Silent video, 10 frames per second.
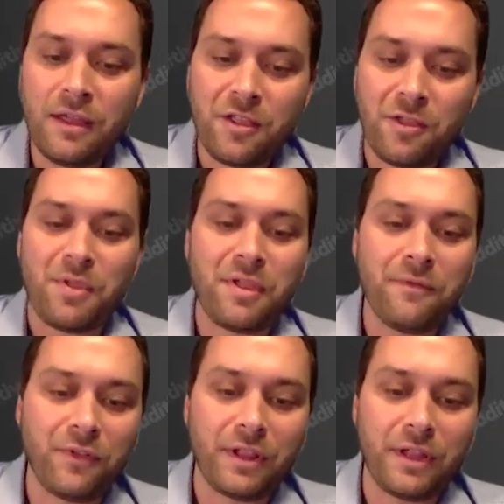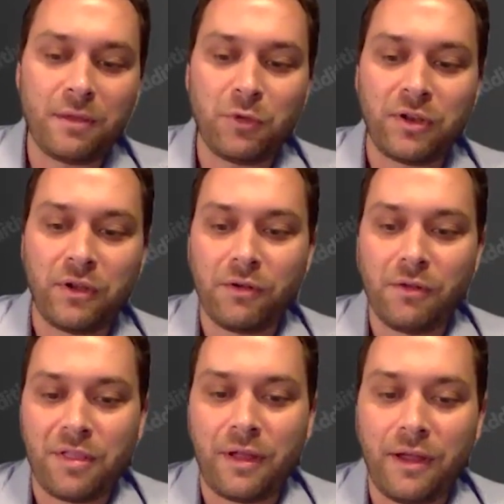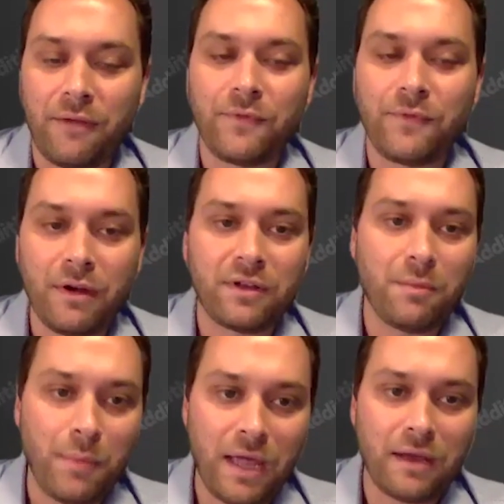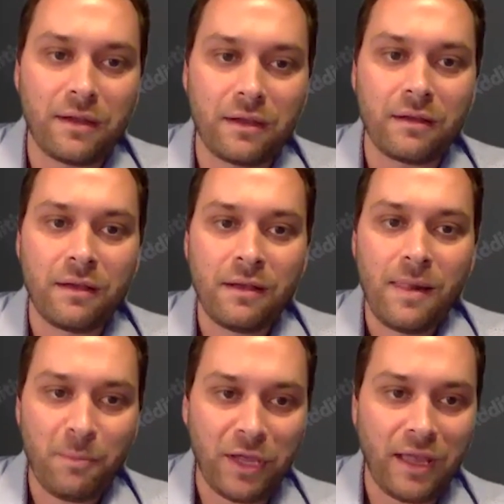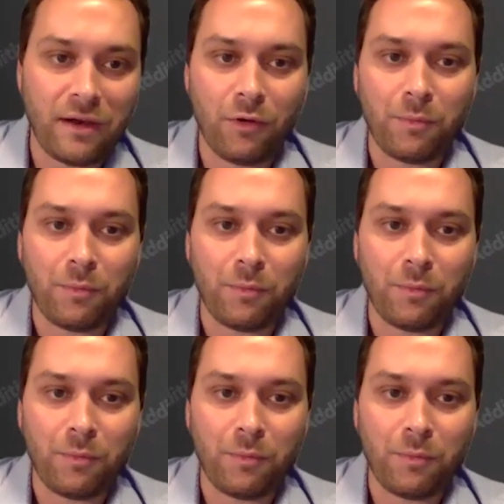specifically in materials that have very demanding mechanical